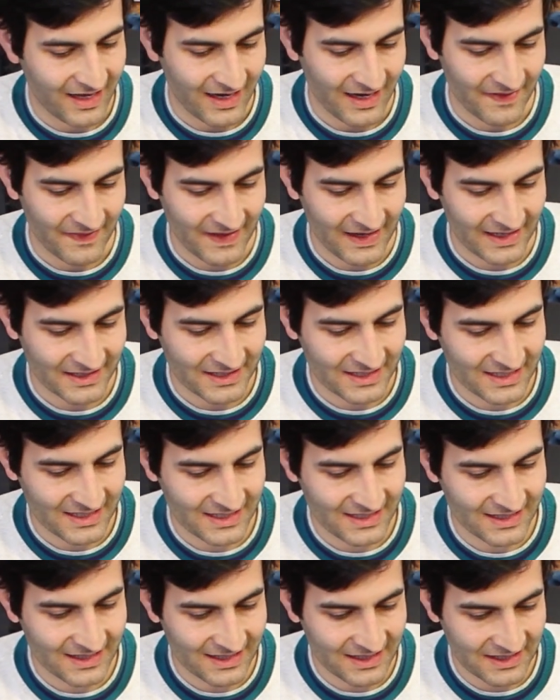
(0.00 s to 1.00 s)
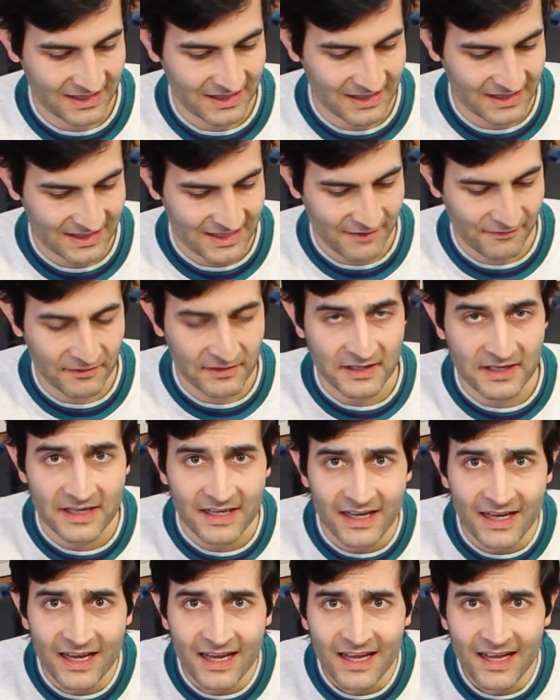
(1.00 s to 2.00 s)
And that's
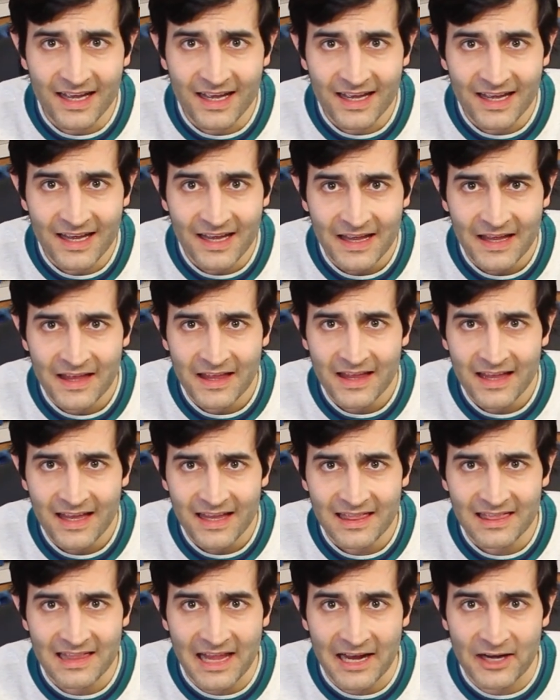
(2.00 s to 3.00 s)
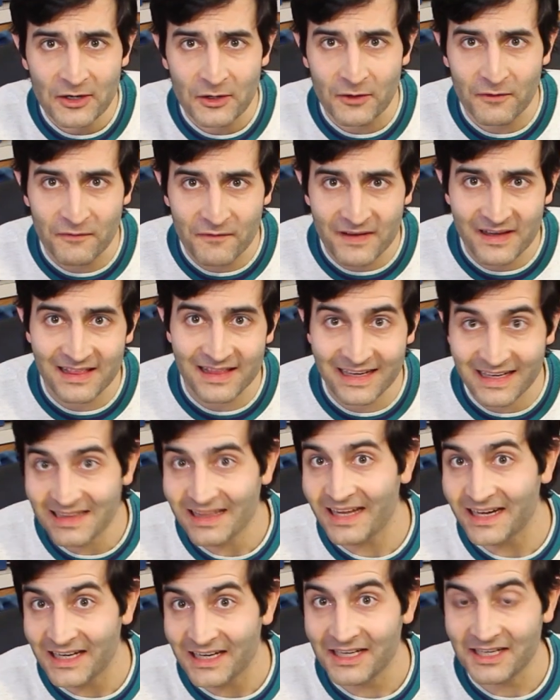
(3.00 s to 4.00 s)
definitely lighter feeling
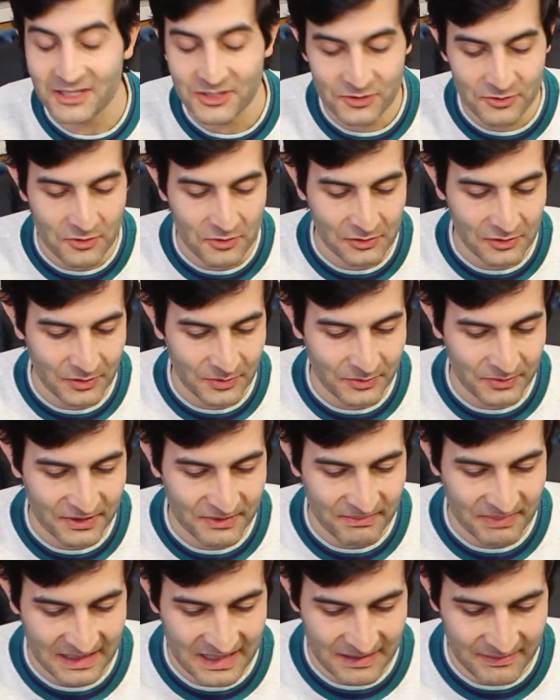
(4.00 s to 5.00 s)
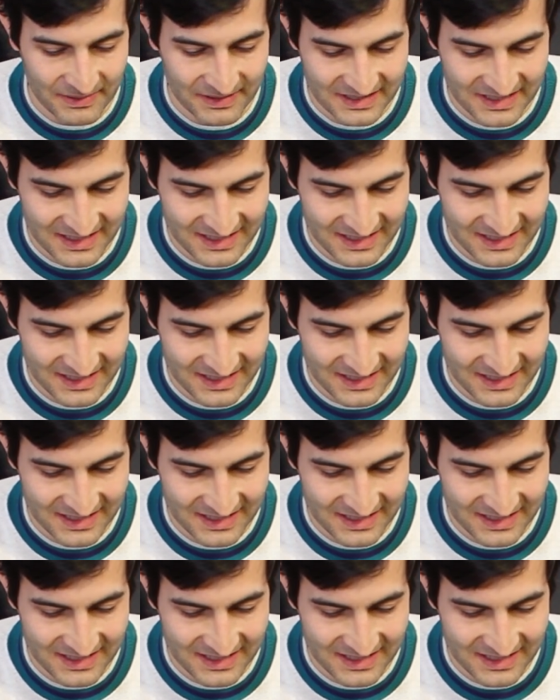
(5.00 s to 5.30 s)
like a controller would be, but